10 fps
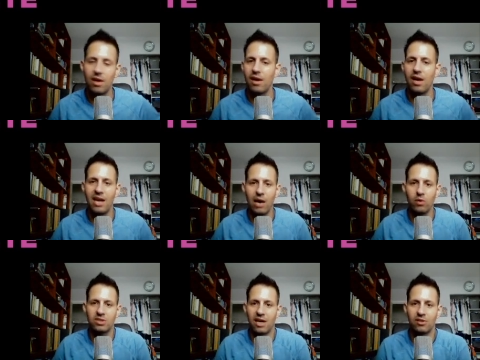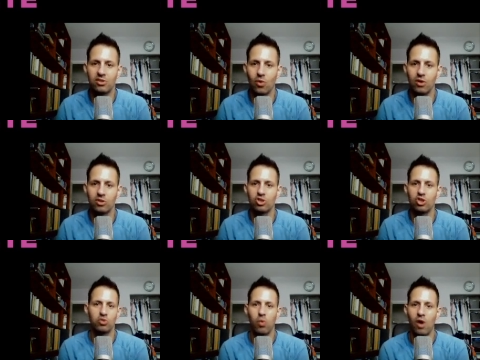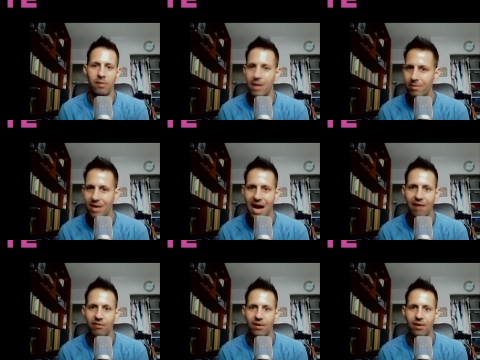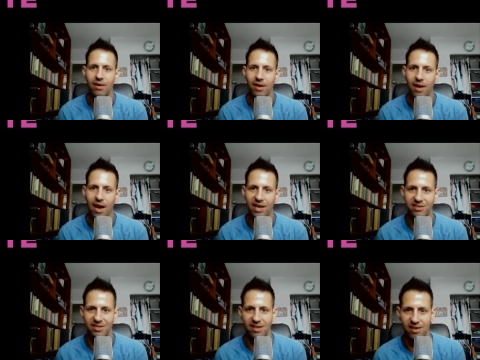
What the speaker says: an outside source, just one. Maybe have NAC, the